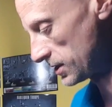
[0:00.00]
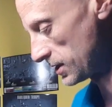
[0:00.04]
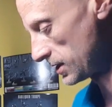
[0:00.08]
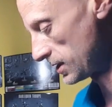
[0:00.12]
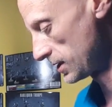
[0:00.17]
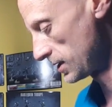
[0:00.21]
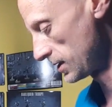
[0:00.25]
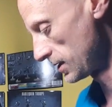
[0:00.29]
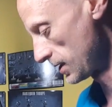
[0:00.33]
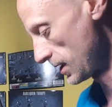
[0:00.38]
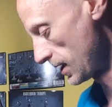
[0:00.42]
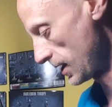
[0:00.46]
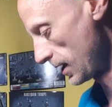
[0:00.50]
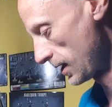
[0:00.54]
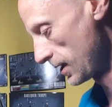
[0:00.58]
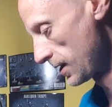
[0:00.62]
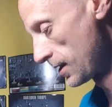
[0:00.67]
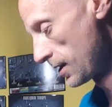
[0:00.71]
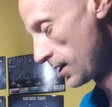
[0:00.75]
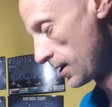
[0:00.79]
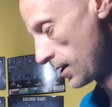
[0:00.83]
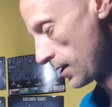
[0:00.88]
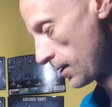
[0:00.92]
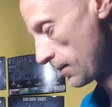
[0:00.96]
you need in there.
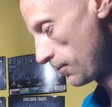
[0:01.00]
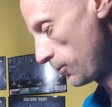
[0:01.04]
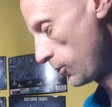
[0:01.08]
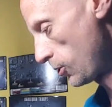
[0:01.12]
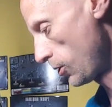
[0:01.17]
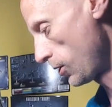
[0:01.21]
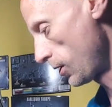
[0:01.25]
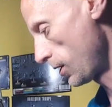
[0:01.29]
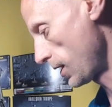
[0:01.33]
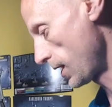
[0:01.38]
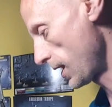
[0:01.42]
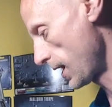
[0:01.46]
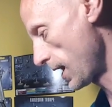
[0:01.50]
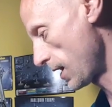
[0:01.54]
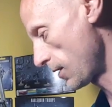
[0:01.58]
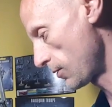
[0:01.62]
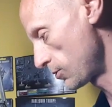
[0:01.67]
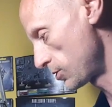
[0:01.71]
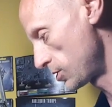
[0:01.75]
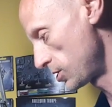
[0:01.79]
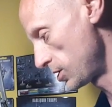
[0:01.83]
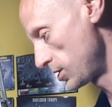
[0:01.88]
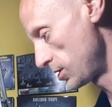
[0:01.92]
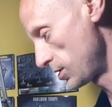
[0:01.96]
But how
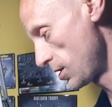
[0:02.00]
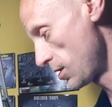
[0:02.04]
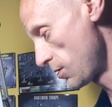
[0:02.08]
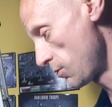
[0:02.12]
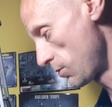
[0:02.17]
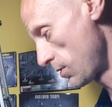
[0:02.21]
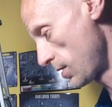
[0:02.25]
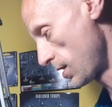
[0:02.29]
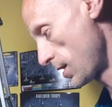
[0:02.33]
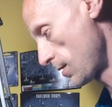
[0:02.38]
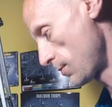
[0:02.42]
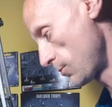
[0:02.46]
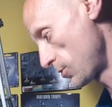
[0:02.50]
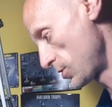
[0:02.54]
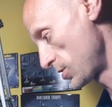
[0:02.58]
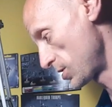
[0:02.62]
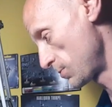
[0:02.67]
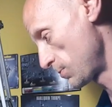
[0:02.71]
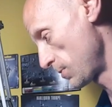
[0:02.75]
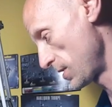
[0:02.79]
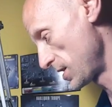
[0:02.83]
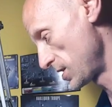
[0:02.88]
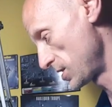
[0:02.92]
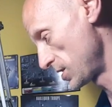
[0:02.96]
do you know how much
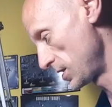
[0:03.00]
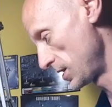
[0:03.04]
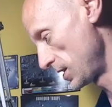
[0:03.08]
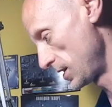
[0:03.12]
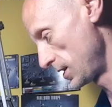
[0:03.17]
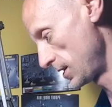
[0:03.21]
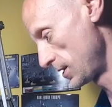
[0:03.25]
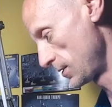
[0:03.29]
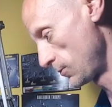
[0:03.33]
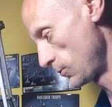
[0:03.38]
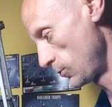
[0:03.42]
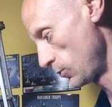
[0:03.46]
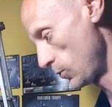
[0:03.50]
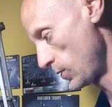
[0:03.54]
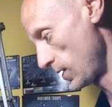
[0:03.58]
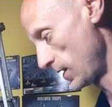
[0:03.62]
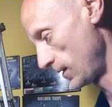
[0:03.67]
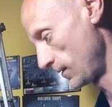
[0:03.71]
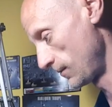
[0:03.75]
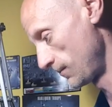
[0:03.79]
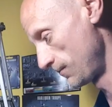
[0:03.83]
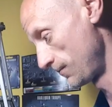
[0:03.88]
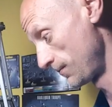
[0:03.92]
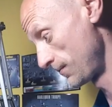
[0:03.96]
space you need?
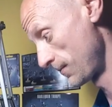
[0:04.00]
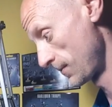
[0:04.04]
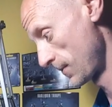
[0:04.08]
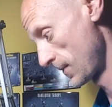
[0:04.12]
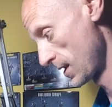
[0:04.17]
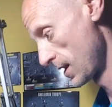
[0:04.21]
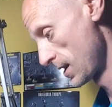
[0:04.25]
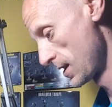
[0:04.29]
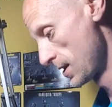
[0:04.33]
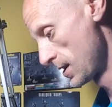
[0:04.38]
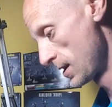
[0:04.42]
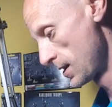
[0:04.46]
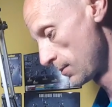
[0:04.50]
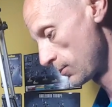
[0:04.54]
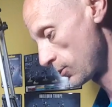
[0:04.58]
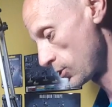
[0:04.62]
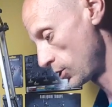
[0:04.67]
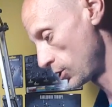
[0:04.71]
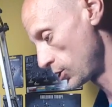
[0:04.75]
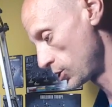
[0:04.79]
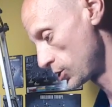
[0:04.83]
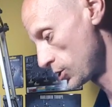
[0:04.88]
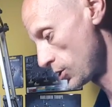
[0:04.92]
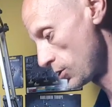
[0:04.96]
Well, I'm
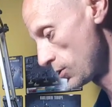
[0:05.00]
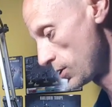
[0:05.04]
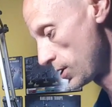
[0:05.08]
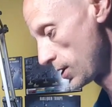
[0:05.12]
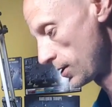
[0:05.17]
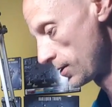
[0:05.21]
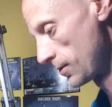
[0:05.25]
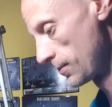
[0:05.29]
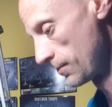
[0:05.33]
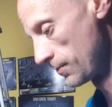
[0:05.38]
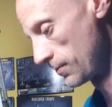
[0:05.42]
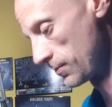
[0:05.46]
going to show you.